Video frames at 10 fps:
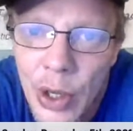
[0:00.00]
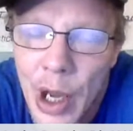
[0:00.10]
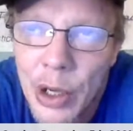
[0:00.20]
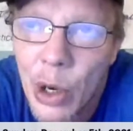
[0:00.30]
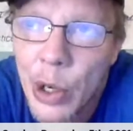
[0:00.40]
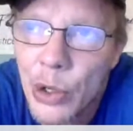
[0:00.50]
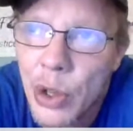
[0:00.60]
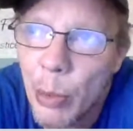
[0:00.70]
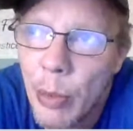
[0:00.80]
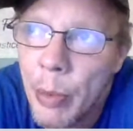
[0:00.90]
And here's
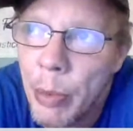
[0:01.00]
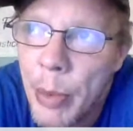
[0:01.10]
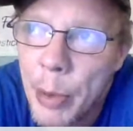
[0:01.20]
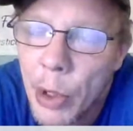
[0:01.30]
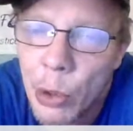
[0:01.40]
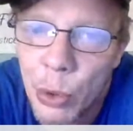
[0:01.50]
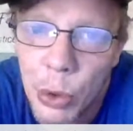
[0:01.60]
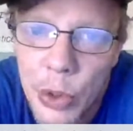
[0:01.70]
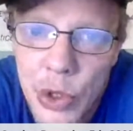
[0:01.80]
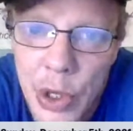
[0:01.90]
maybe the
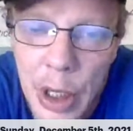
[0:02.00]
cruelest